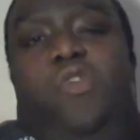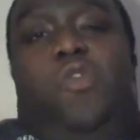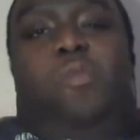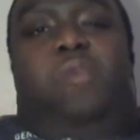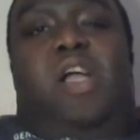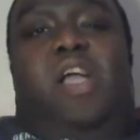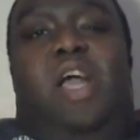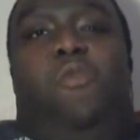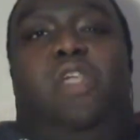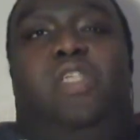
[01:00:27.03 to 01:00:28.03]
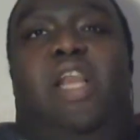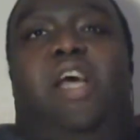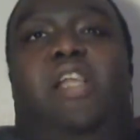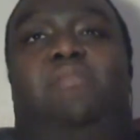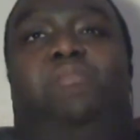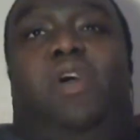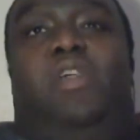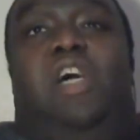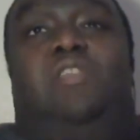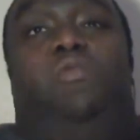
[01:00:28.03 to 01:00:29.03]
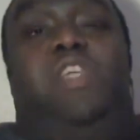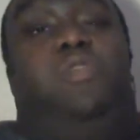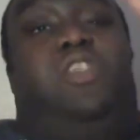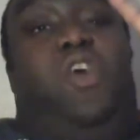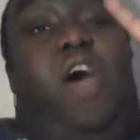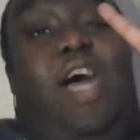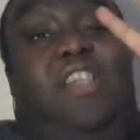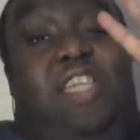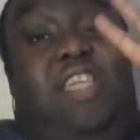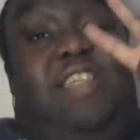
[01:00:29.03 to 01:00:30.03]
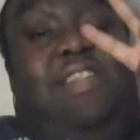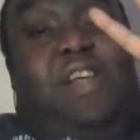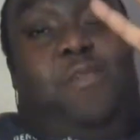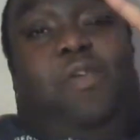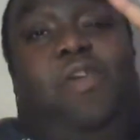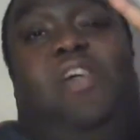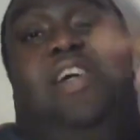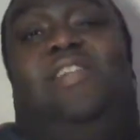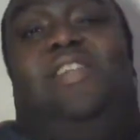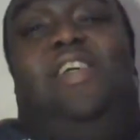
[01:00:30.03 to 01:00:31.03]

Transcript: your Bergkamp Wonderland podcast, which was actually the second podcast